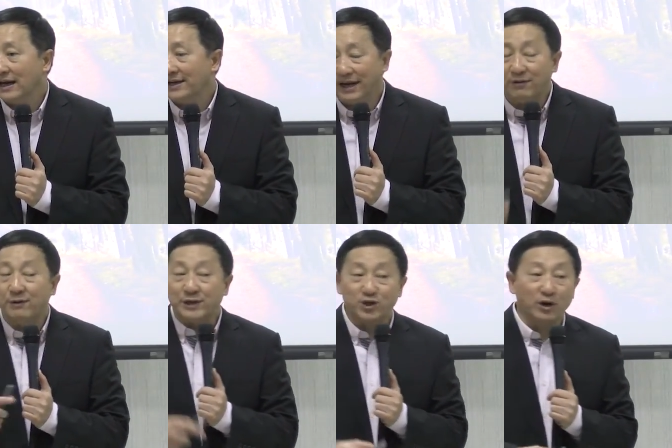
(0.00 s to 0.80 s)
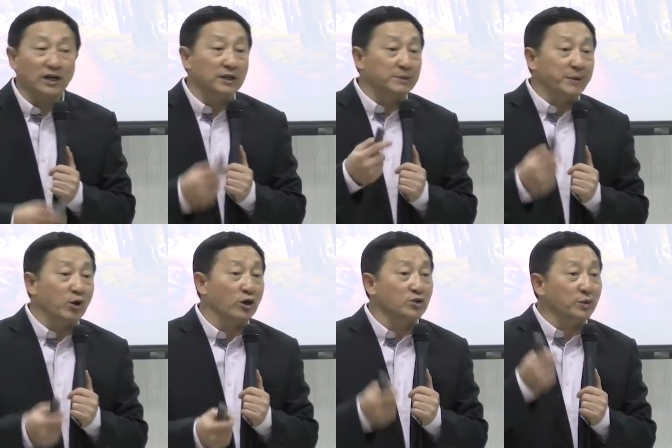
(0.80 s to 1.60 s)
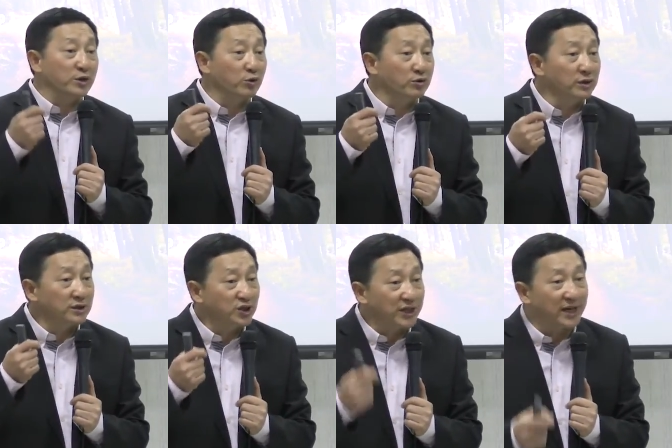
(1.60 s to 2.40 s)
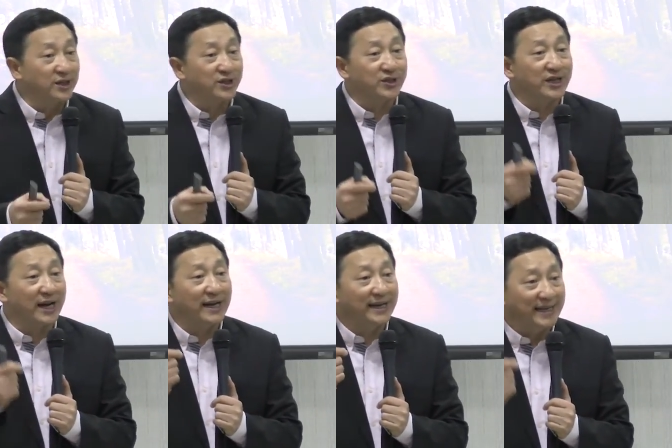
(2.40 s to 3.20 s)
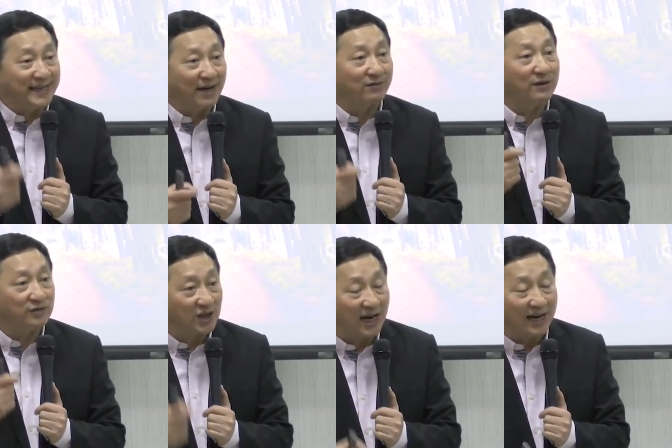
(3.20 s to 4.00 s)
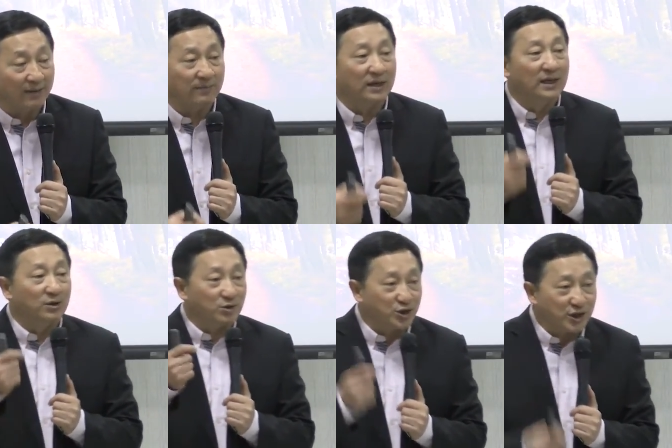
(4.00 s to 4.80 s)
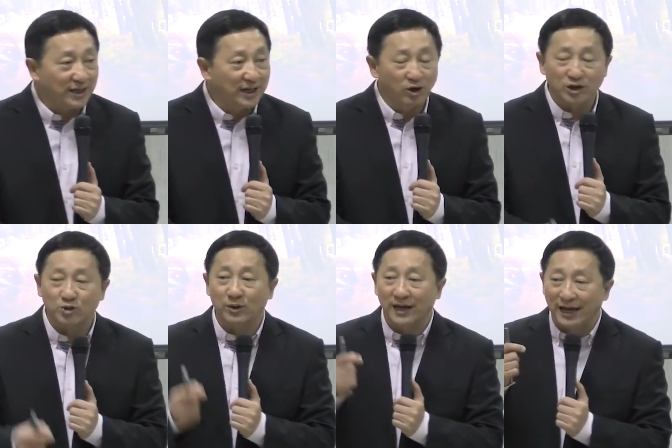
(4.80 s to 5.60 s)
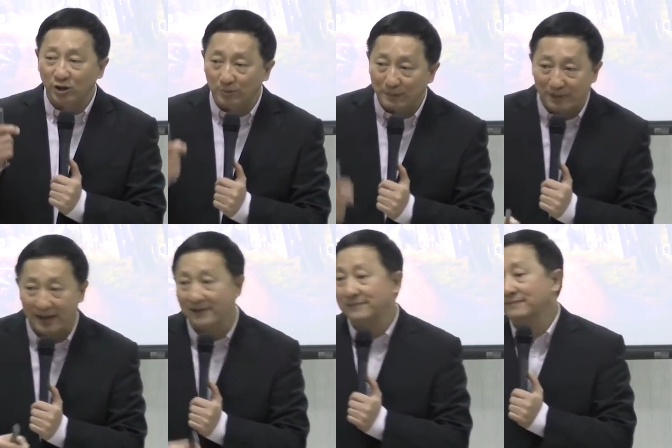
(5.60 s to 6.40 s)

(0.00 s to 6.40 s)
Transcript: And the area we struggle is because we don't set aside enough time to study God's word and to prepare.